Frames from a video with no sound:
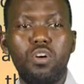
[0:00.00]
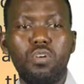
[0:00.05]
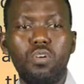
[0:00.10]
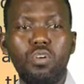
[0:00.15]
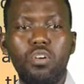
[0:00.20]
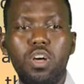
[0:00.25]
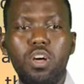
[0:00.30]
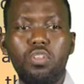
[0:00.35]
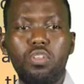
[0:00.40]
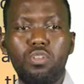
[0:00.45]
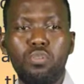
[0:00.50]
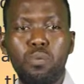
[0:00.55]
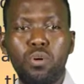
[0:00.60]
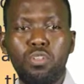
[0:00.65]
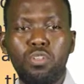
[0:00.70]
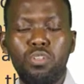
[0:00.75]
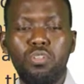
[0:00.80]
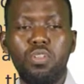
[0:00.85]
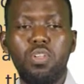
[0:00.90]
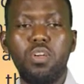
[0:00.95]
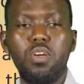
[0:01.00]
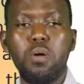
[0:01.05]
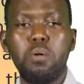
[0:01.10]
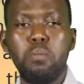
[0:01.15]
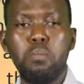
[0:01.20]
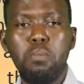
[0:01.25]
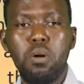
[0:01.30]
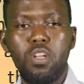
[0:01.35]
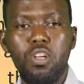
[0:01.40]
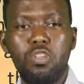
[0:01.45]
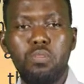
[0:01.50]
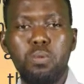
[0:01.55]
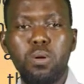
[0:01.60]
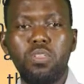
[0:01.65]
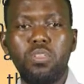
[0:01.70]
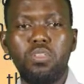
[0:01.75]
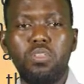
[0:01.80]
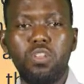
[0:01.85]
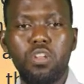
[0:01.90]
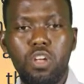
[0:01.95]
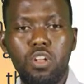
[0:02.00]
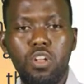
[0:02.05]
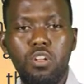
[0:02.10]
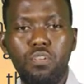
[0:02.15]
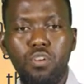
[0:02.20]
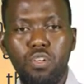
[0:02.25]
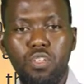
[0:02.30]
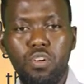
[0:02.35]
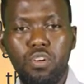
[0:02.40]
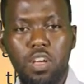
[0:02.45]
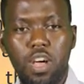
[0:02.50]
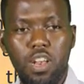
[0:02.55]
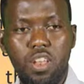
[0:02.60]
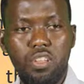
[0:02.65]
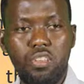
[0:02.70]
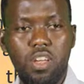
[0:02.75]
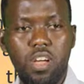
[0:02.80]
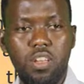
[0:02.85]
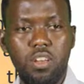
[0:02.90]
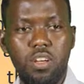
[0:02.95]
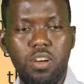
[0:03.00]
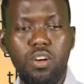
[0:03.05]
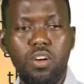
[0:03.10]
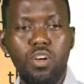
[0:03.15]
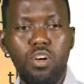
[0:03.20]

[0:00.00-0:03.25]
conduct sports management training for the girls, and